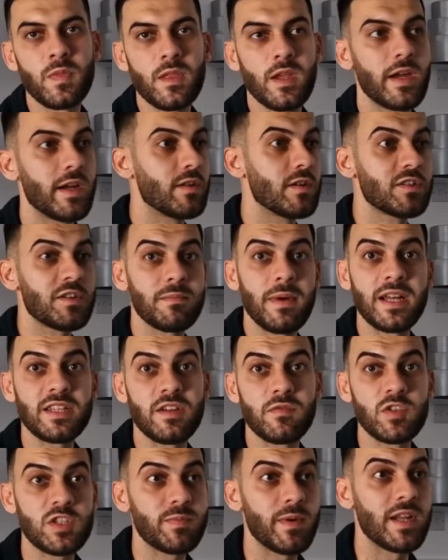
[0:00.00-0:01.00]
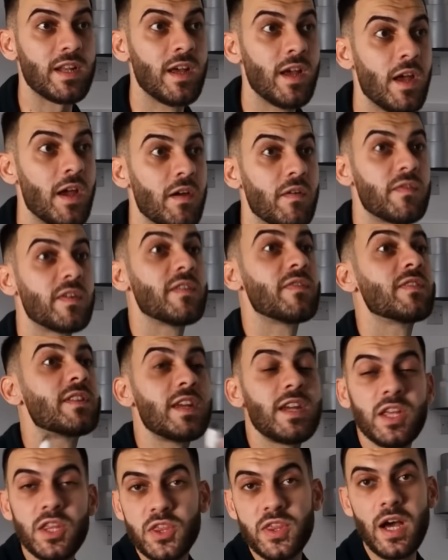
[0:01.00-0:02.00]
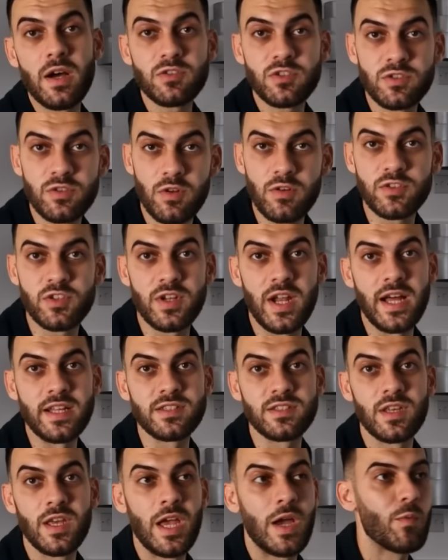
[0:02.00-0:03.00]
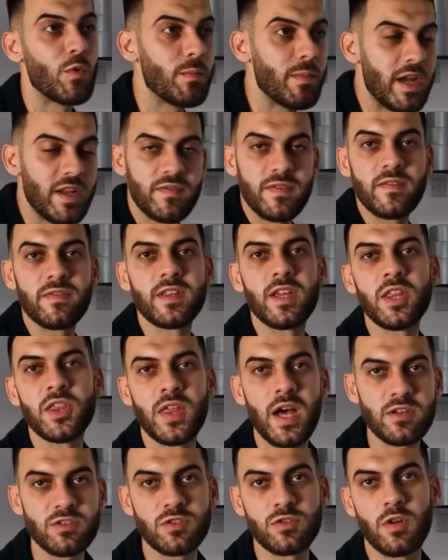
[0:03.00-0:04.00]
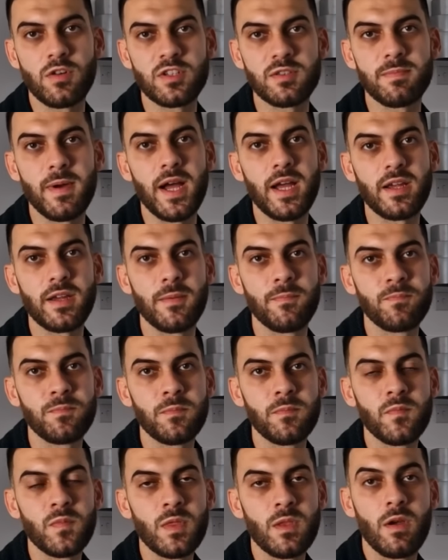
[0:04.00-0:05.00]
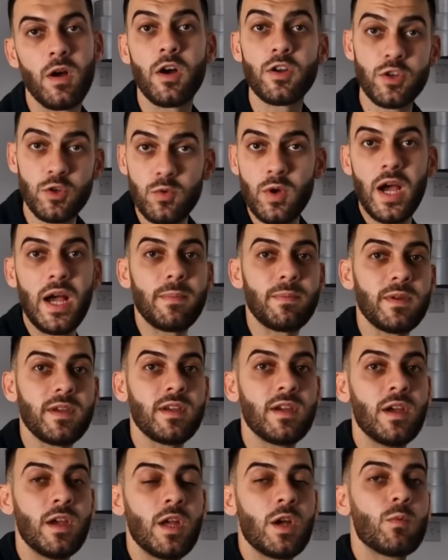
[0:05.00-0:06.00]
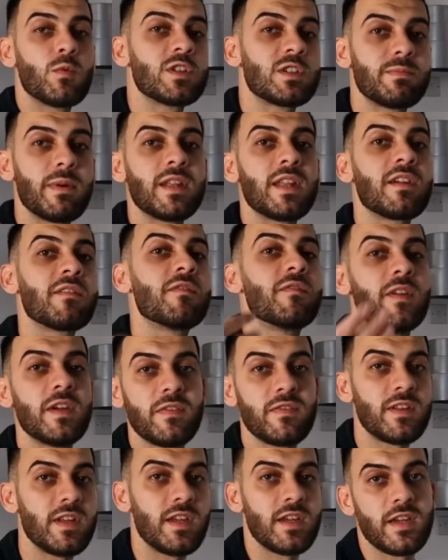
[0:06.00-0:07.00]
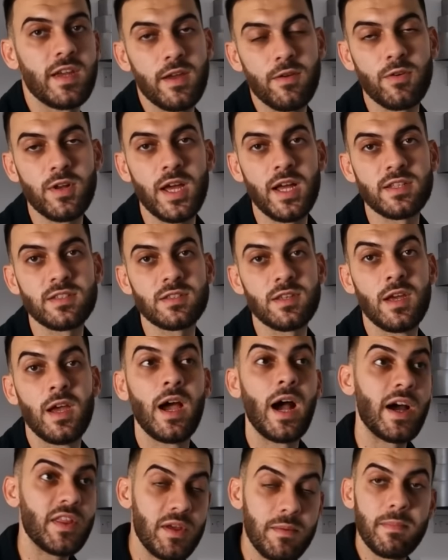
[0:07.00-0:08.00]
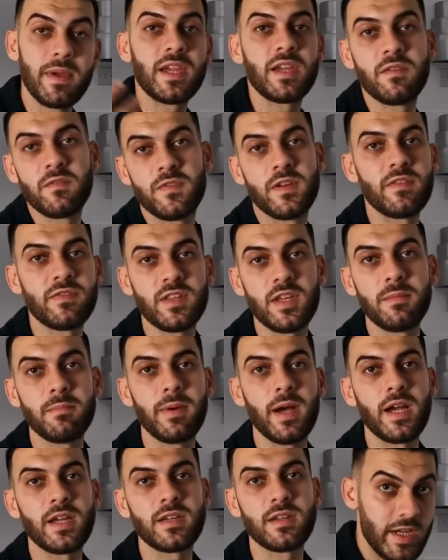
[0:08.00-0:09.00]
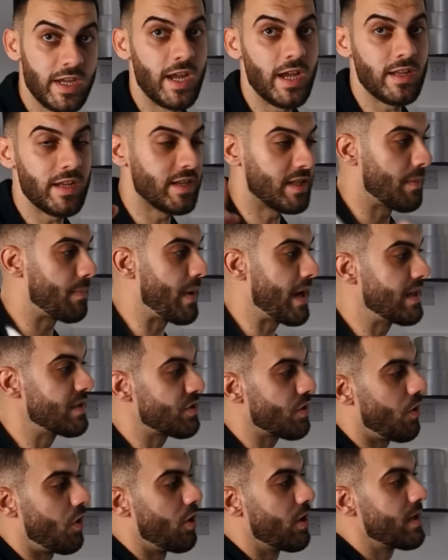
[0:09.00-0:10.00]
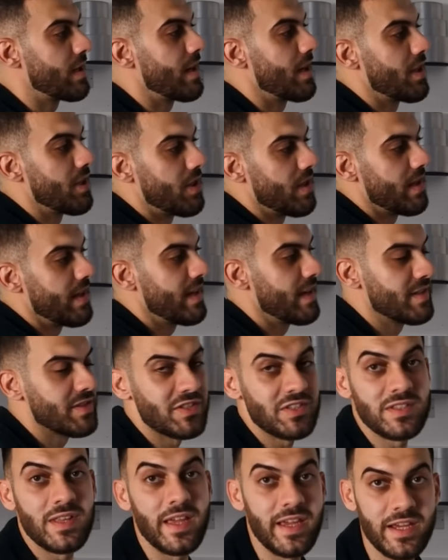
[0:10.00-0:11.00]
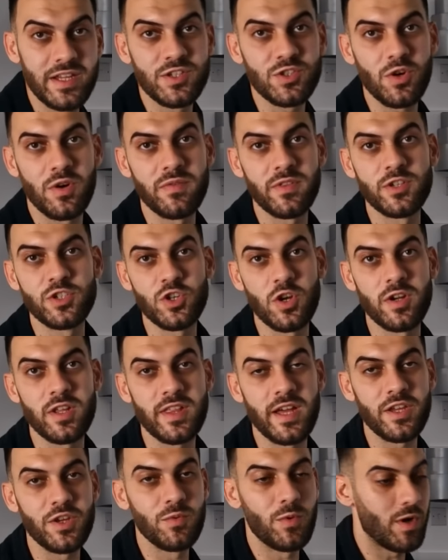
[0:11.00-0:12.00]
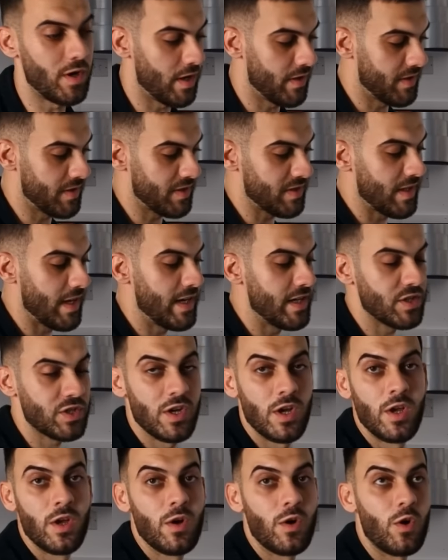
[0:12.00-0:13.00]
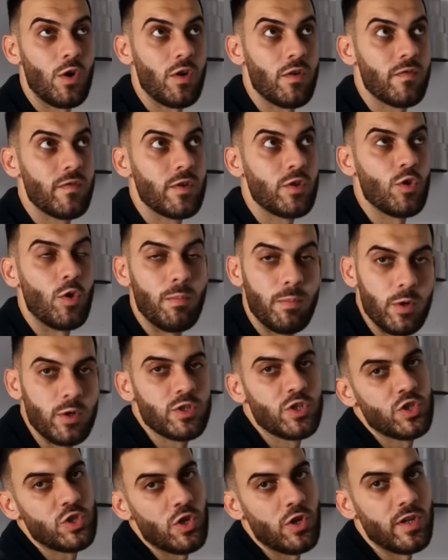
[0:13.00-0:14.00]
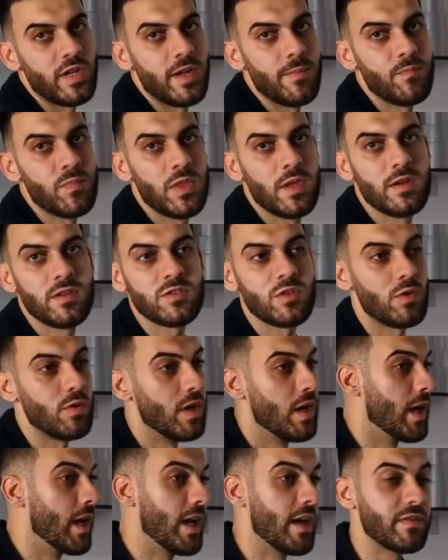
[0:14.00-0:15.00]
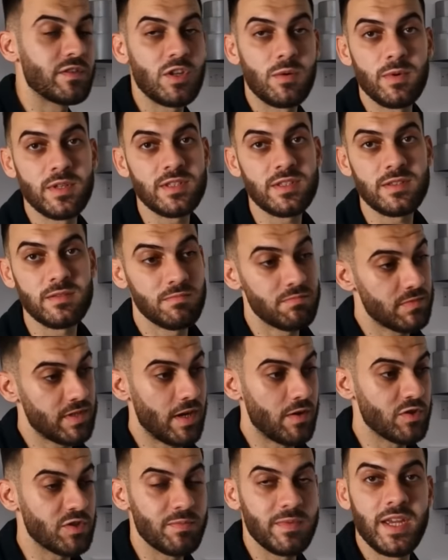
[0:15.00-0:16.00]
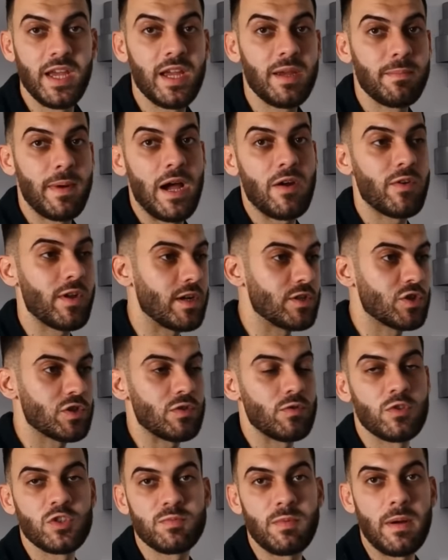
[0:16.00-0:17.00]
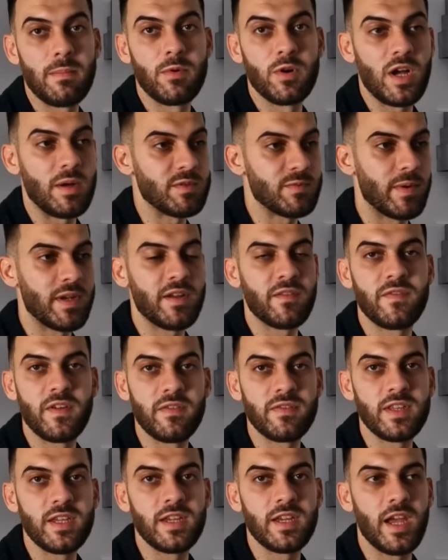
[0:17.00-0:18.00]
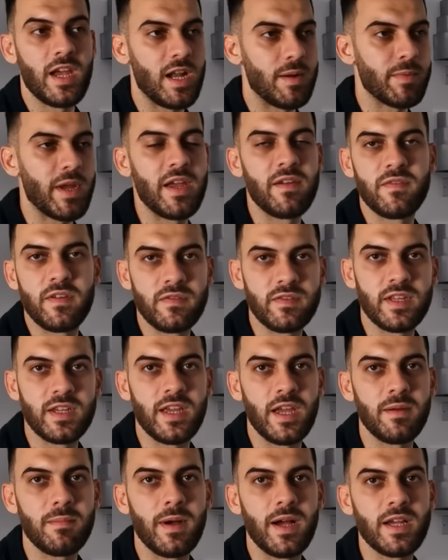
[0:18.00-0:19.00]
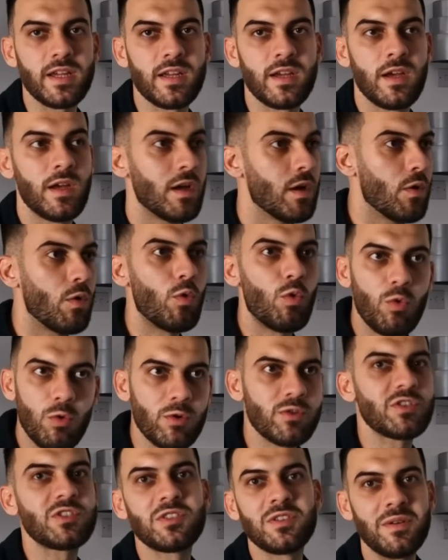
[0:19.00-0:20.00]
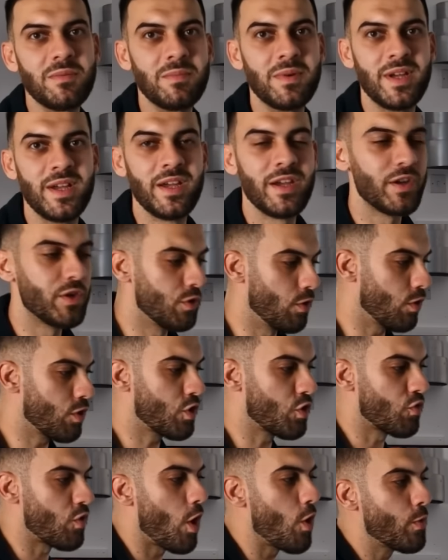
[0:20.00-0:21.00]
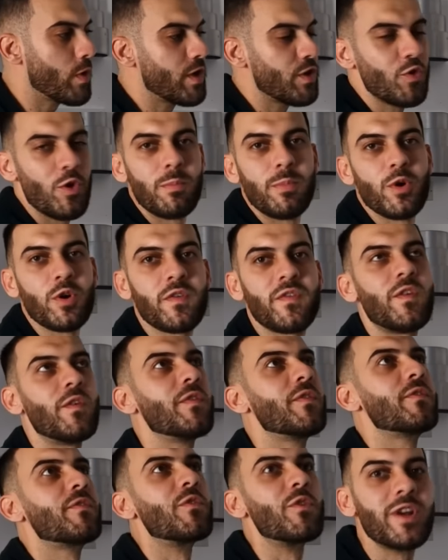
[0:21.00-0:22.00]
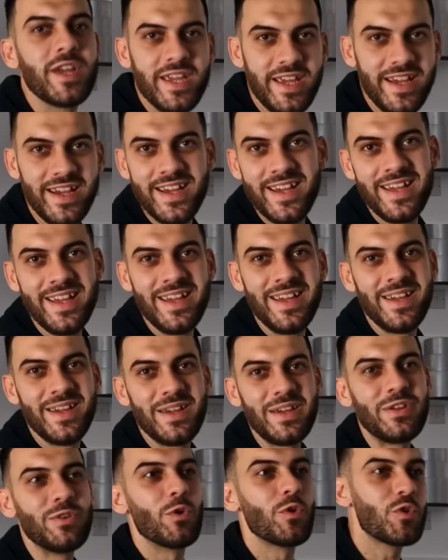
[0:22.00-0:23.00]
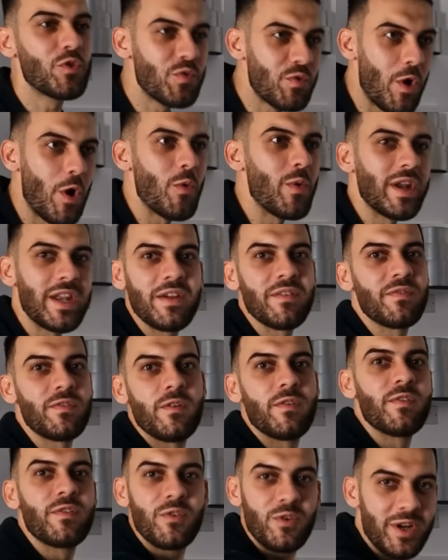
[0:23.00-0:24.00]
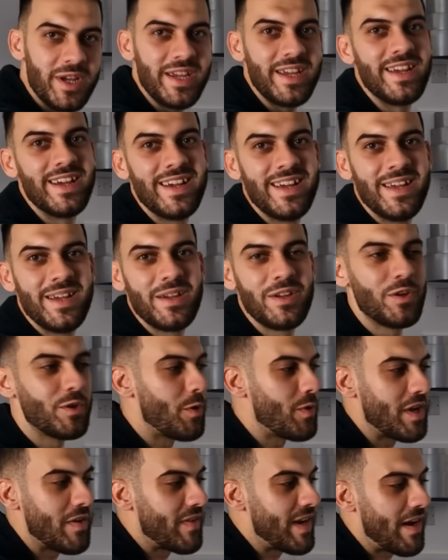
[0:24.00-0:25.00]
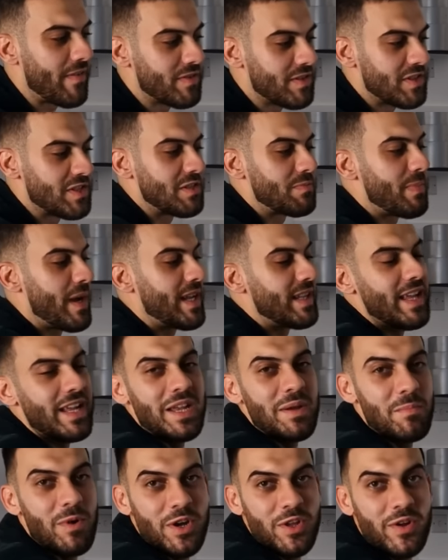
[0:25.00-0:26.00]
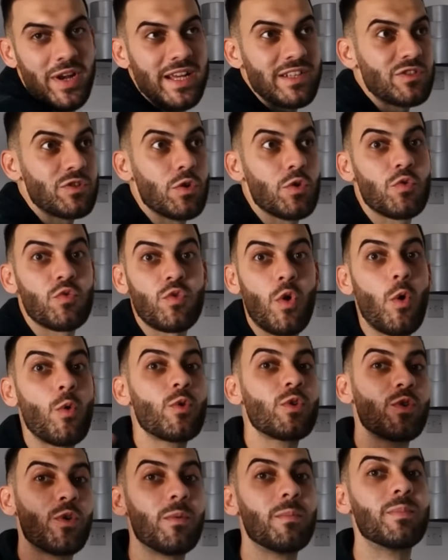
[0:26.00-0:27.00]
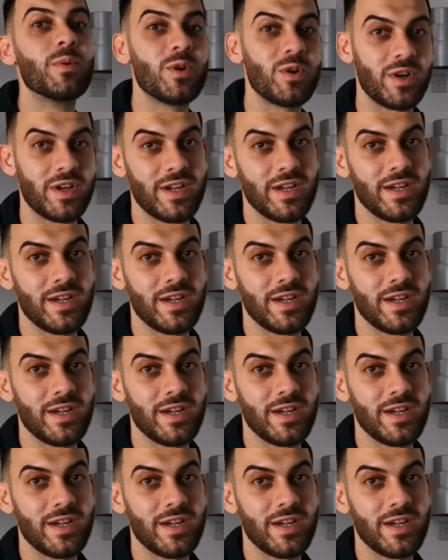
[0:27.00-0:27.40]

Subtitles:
It doesn't matter if we spend $15,000 on ads, we made $15,000 back. Are you happy with spending 15K on ads and then making 15 back? Again, it depends on the stage of the journey that you are, the stage of your book's journey. So if someone tells me, hey, Barry, I just launched my book. I'm spending 15K. I'm getting 50K back. Awesome. You're growing your book for free. You're growing it for free. You don't even have to spend any money on us to grow your book.